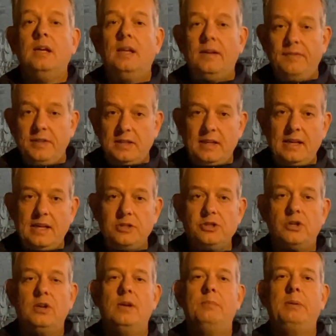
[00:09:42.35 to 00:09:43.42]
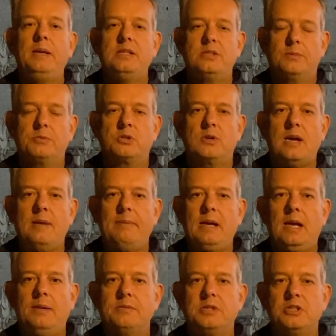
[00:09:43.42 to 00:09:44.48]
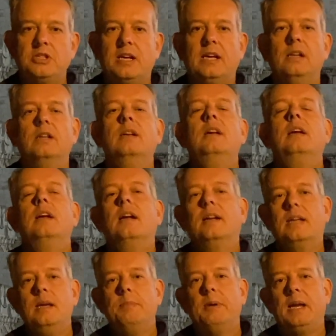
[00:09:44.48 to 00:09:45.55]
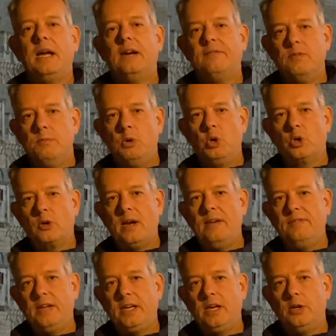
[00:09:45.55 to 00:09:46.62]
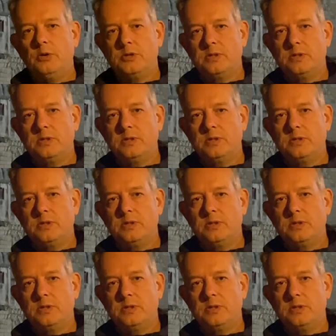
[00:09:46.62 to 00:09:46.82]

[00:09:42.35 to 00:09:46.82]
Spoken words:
If you did enjoy it, please subscribe, it helps the channel, and keep an eye out for more great videos.